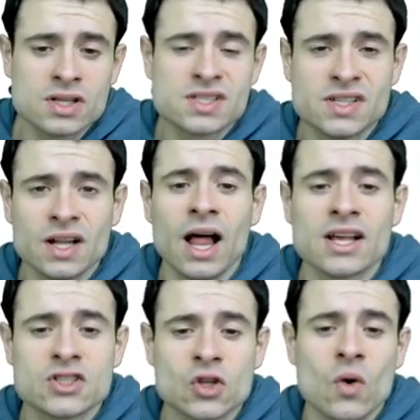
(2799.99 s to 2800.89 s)
still
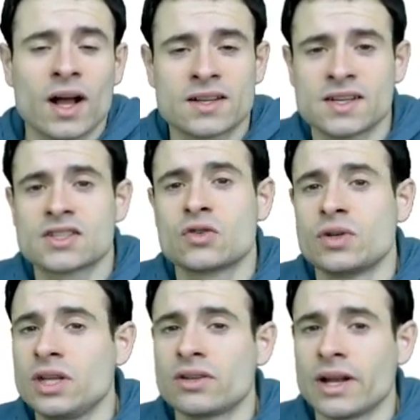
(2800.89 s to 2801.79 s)
has no access to the
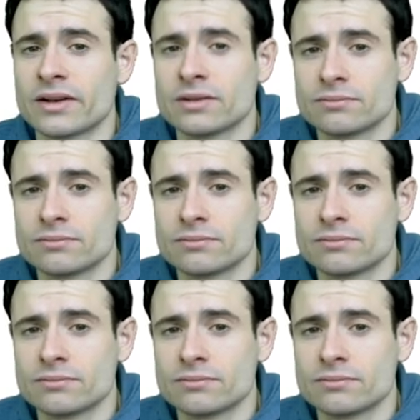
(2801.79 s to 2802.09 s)
internet.